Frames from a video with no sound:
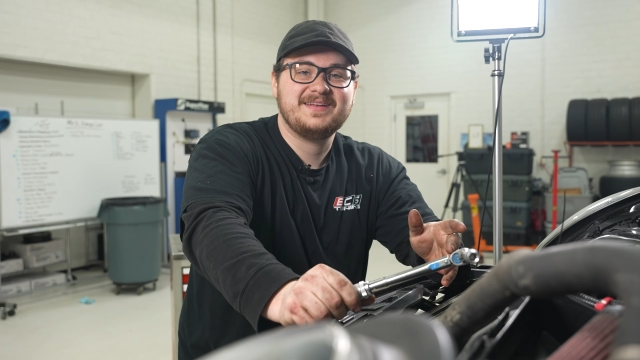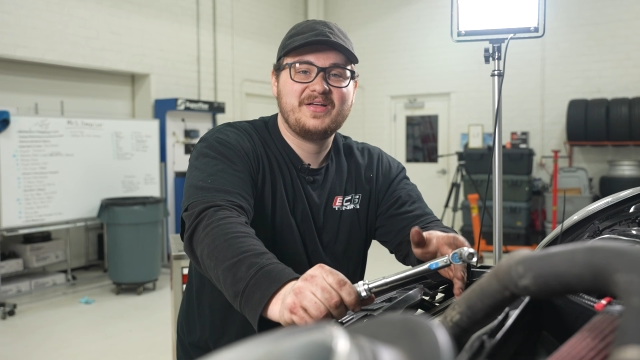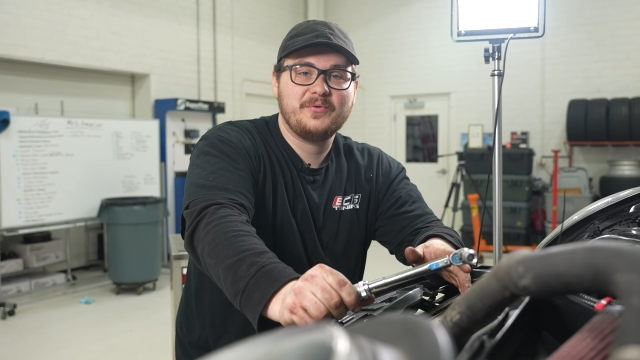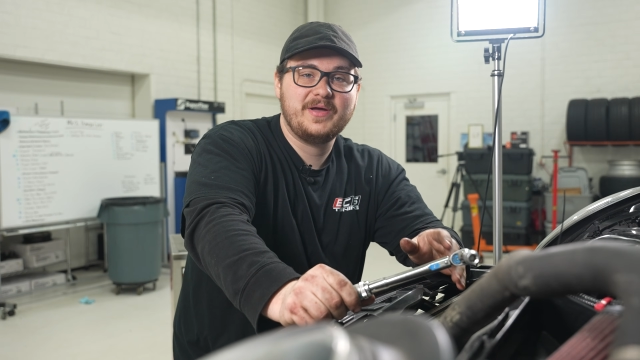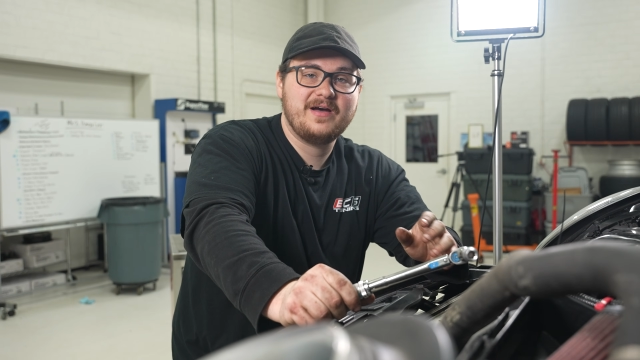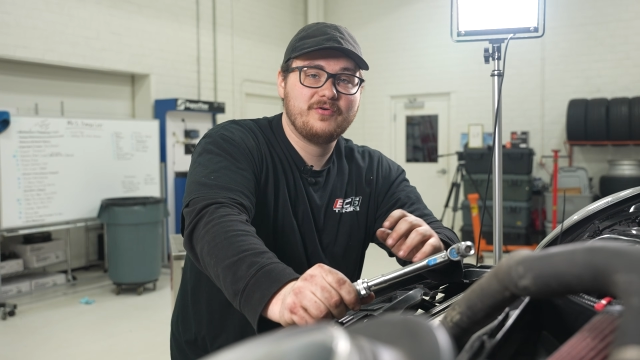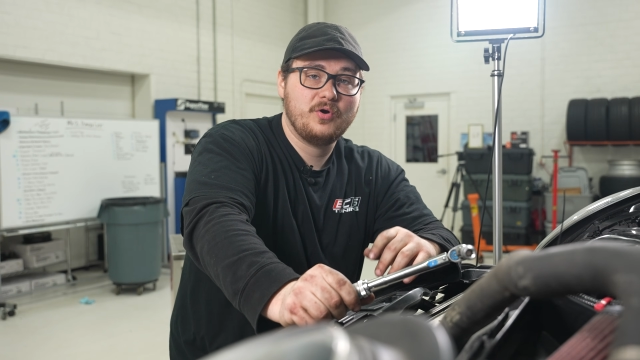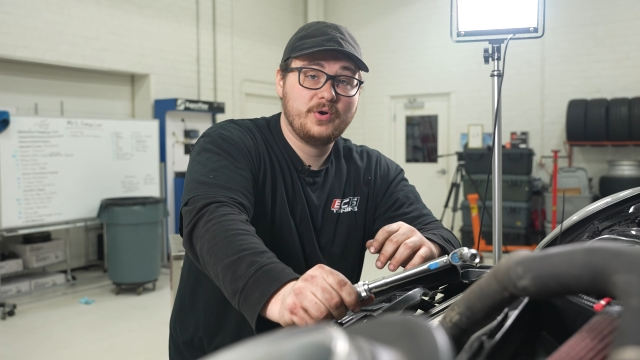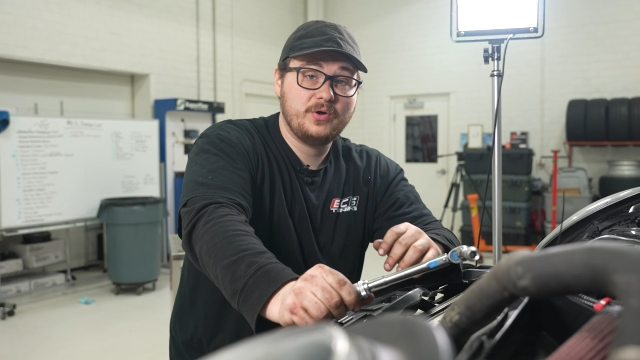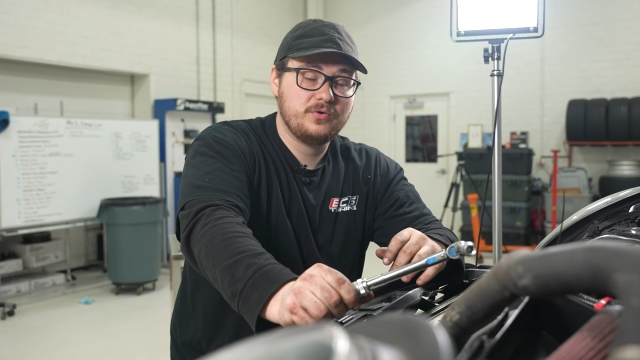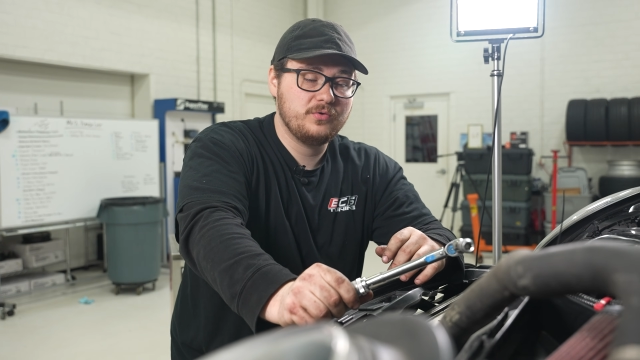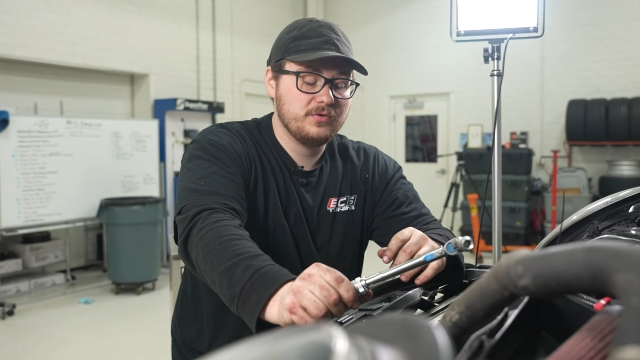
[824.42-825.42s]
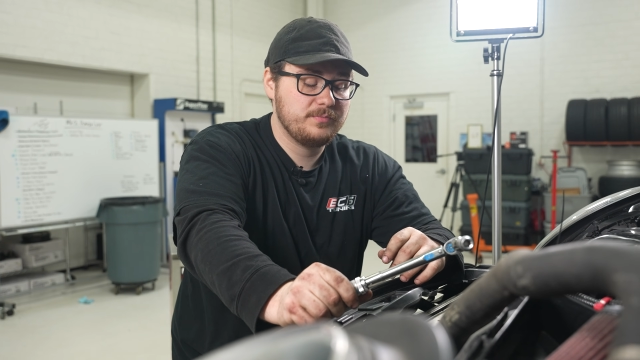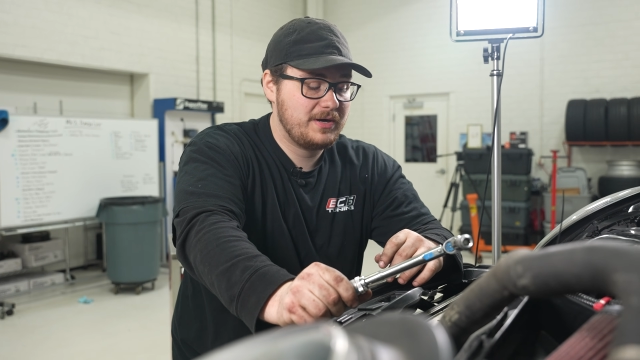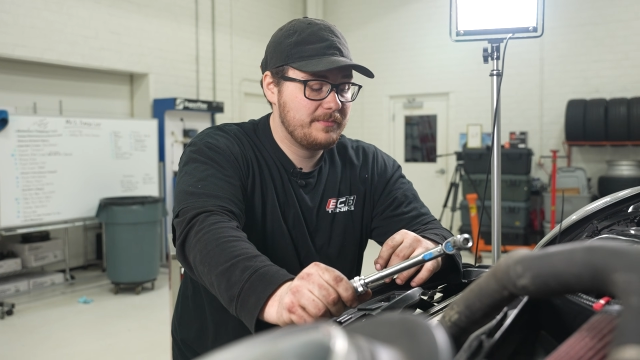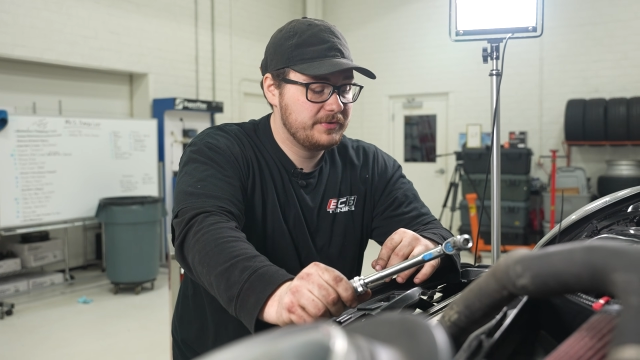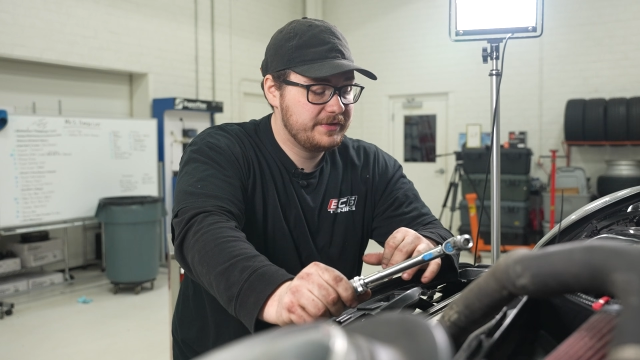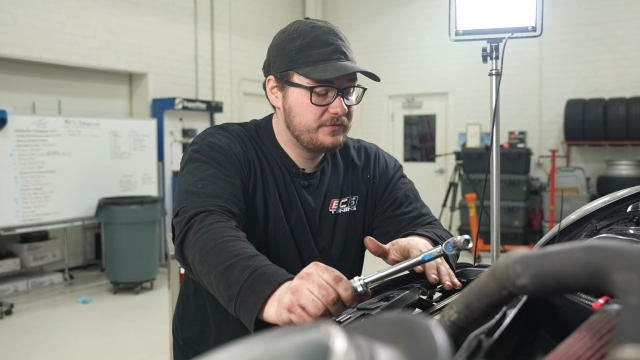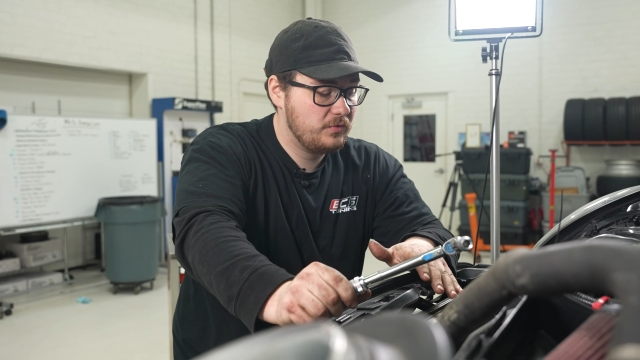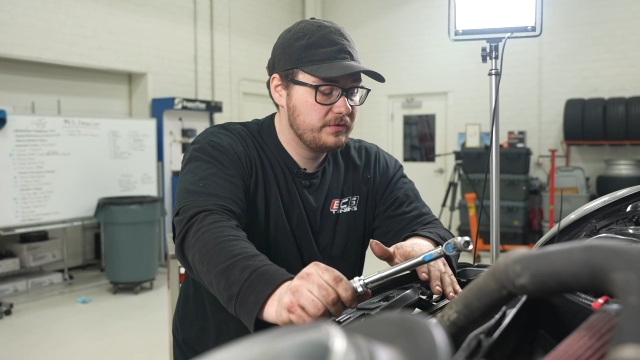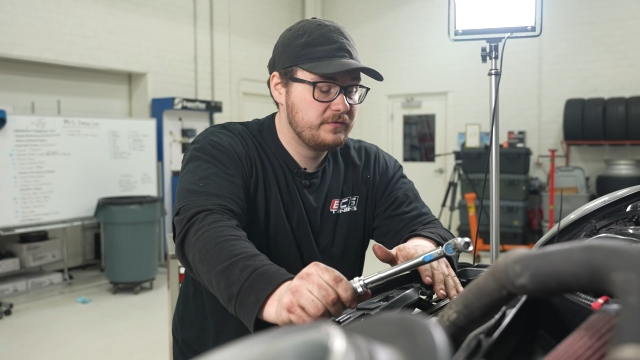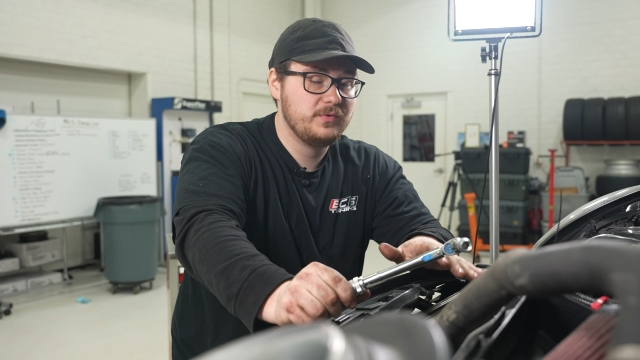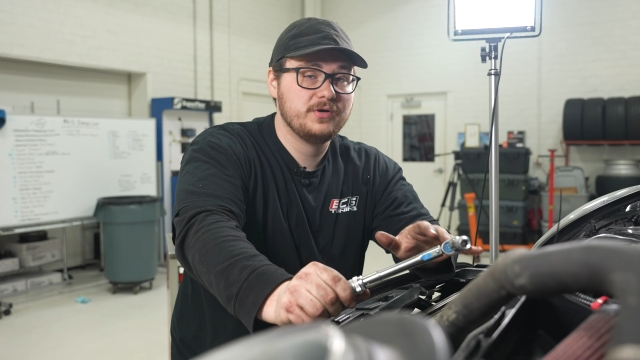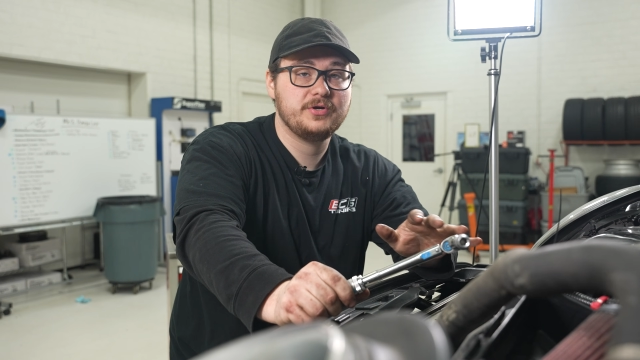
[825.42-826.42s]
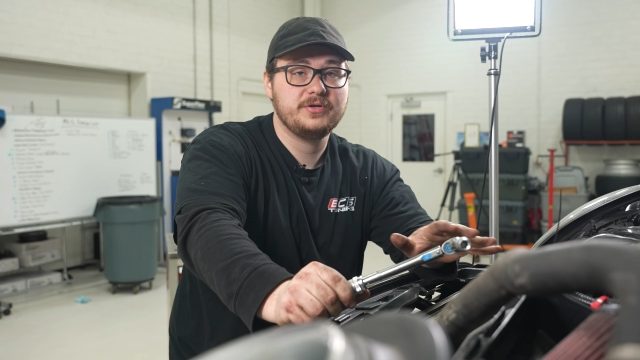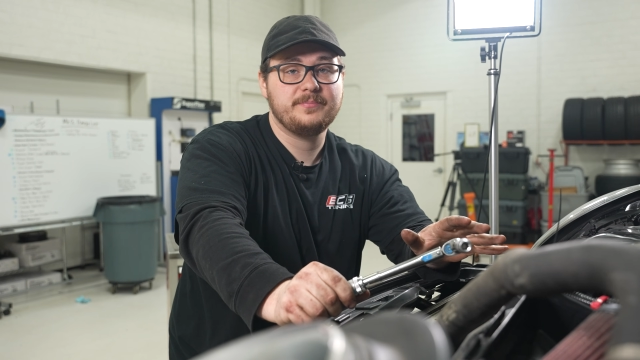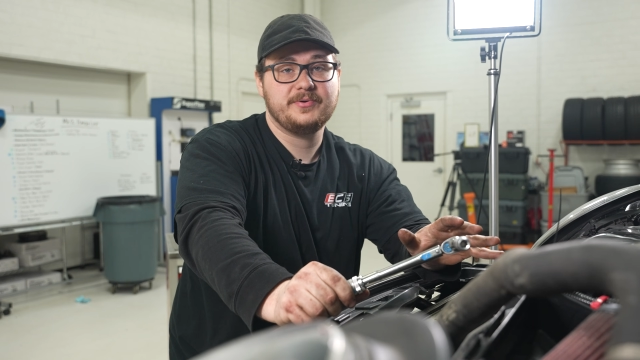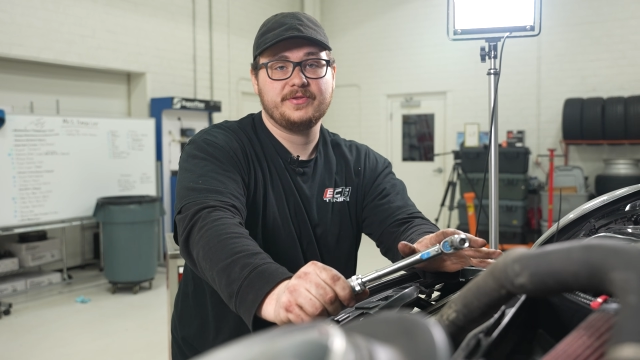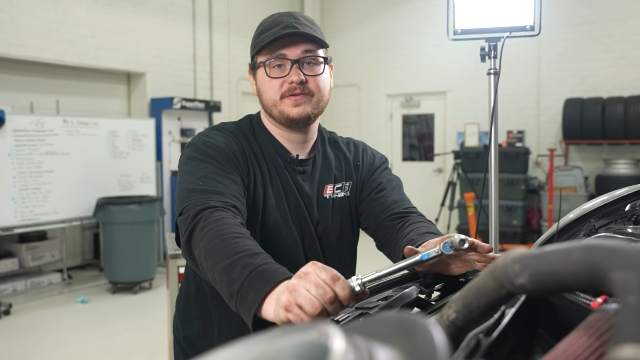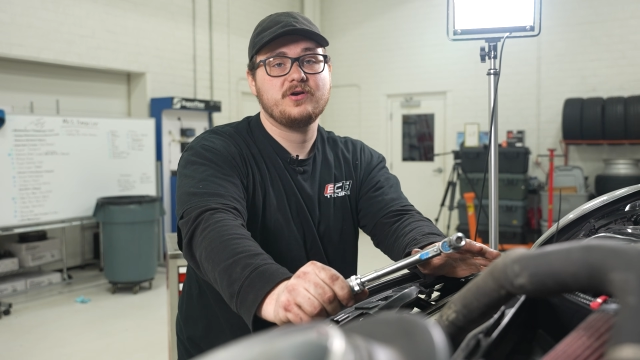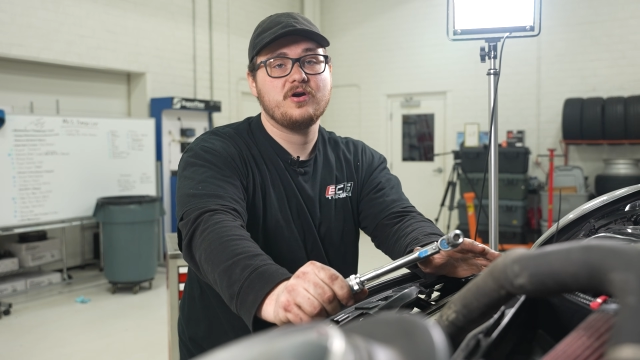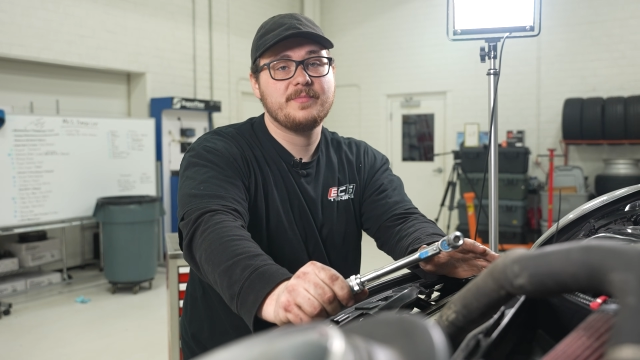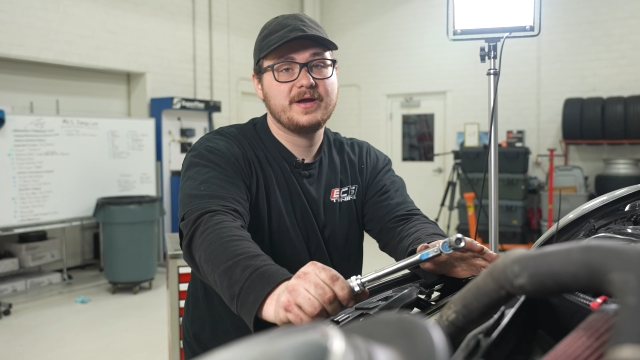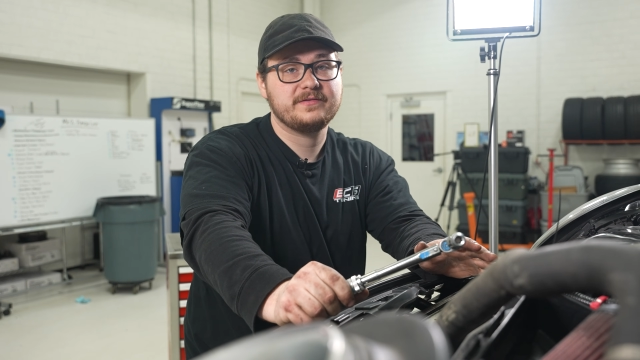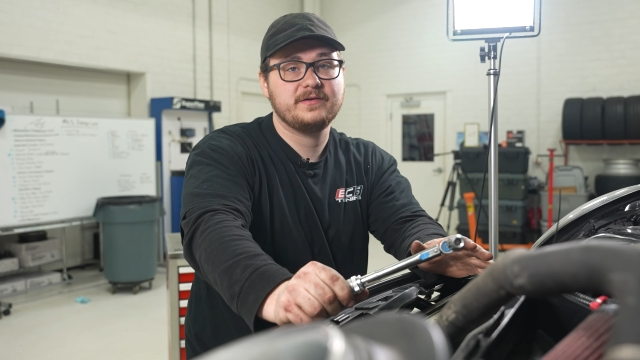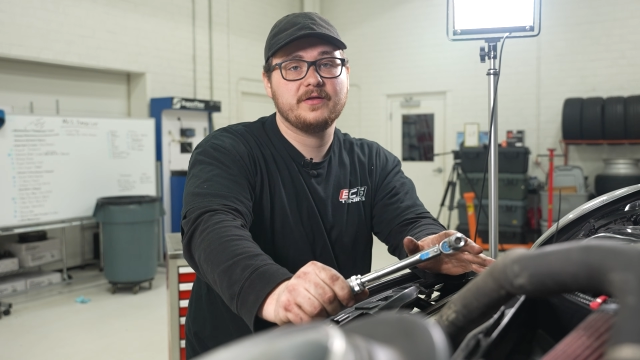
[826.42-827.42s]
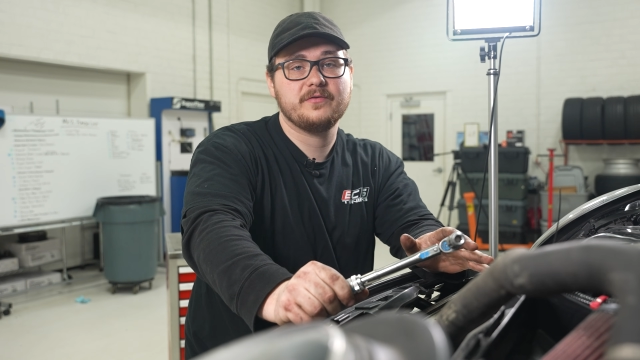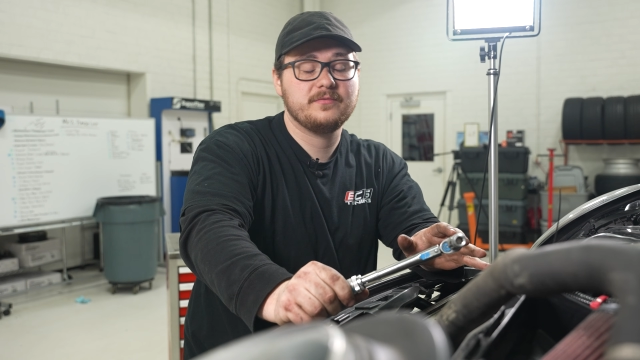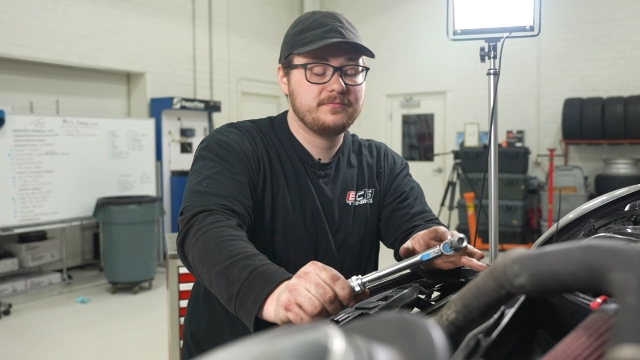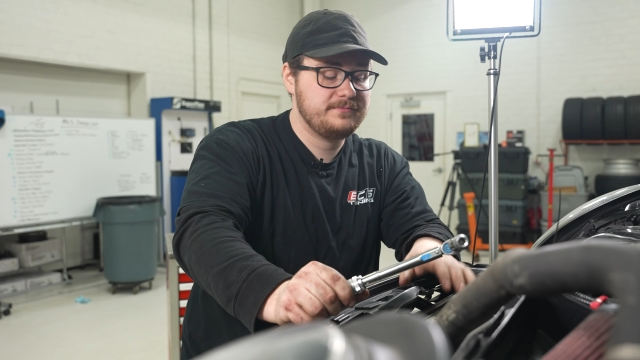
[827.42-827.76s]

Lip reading: now that we have our oil cooler properly torqued, we are good to put this car back together.